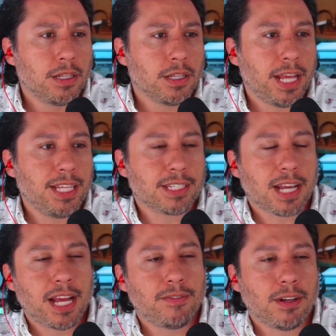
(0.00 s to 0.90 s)
And this
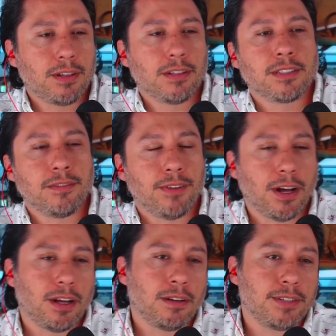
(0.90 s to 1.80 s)
kind of all
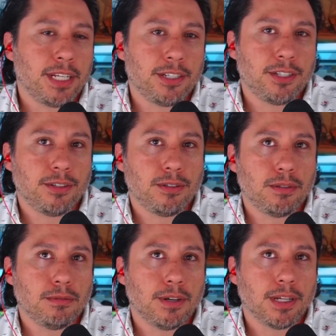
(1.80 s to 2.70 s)
devolved into,